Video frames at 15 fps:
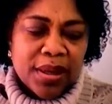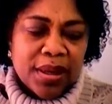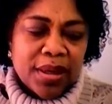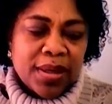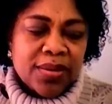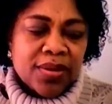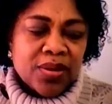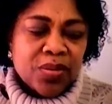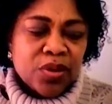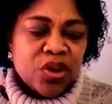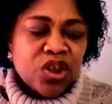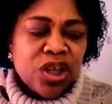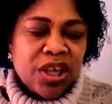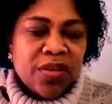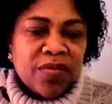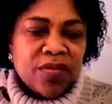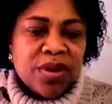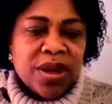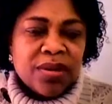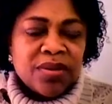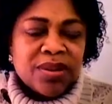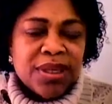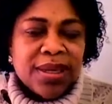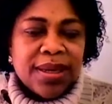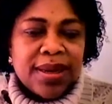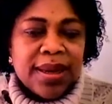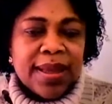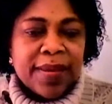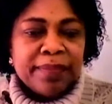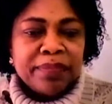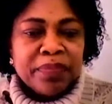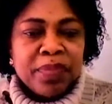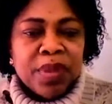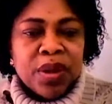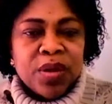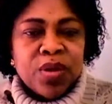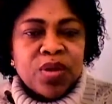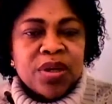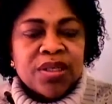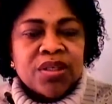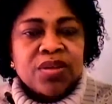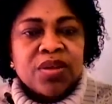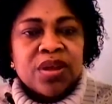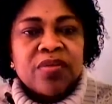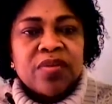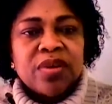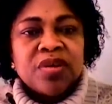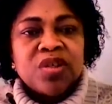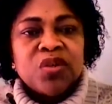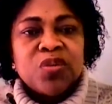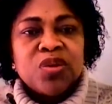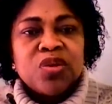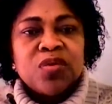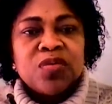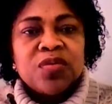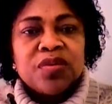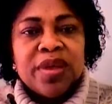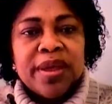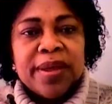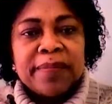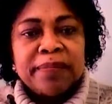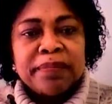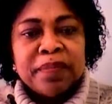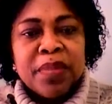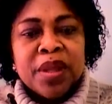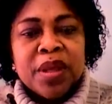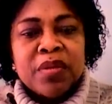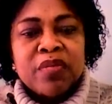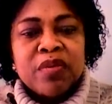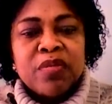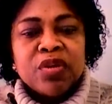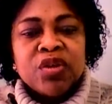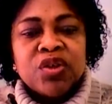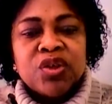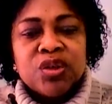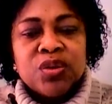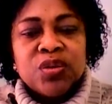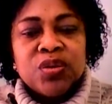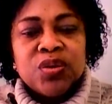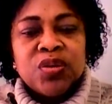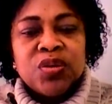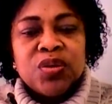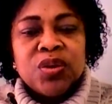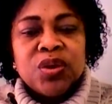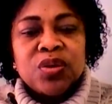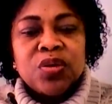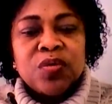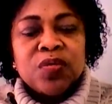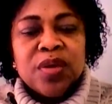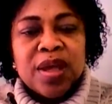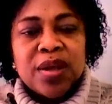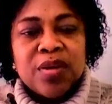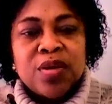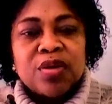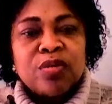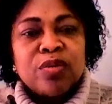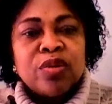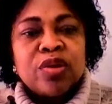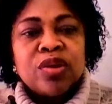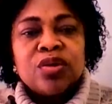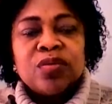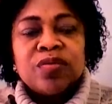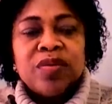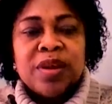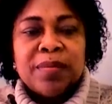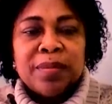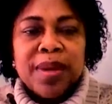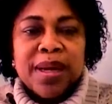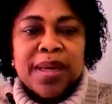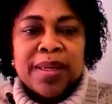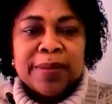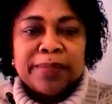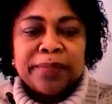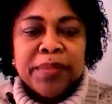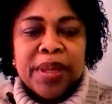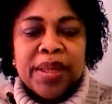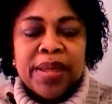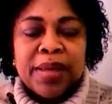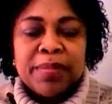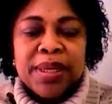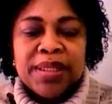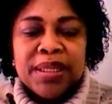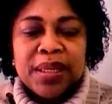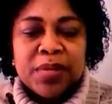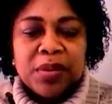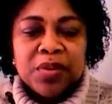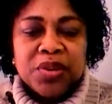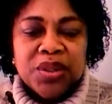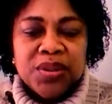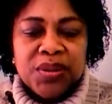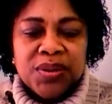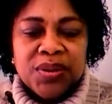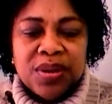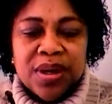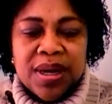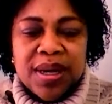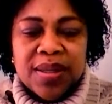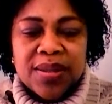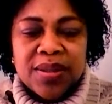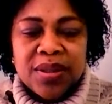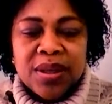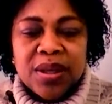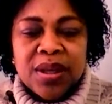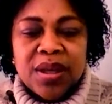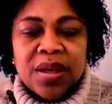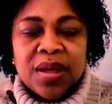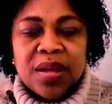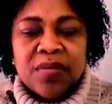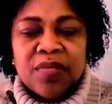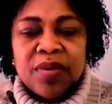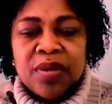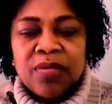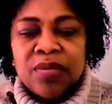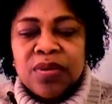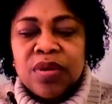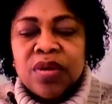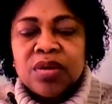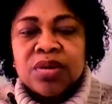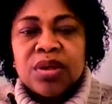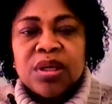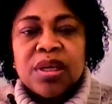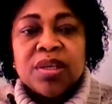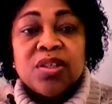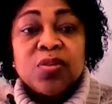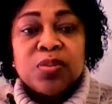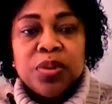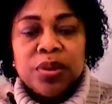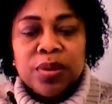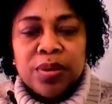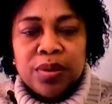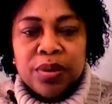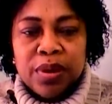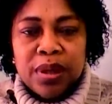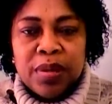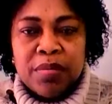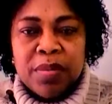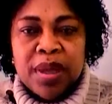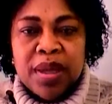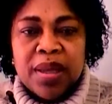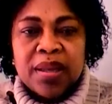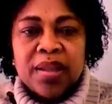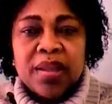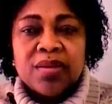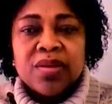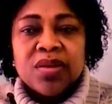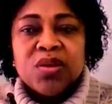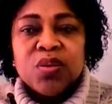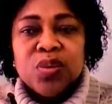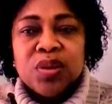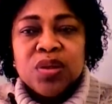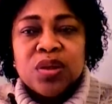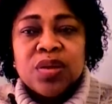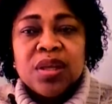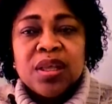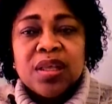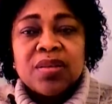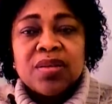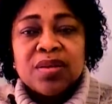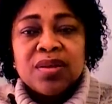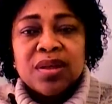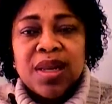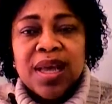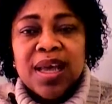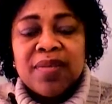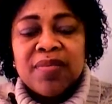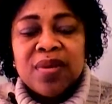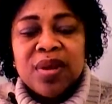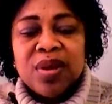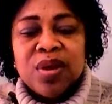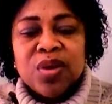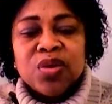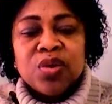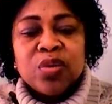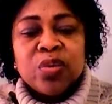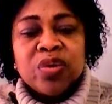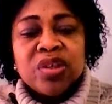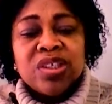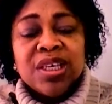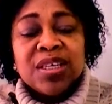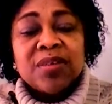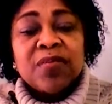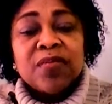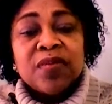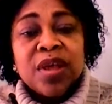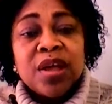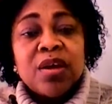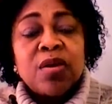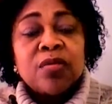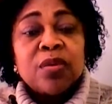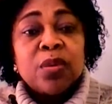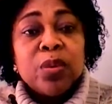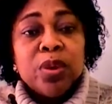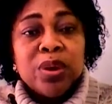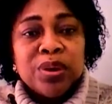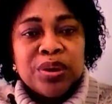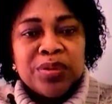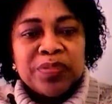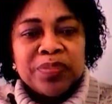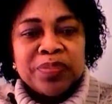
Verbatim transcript: There's so much evil outside there. God has not given us the spirit of fear, we must choose to fear God but not to fear man in the mighty name of Jesus Christ. The fear of God is pure. Amen. It gives us wisdom, it gives us life. So we reject the fear of the world.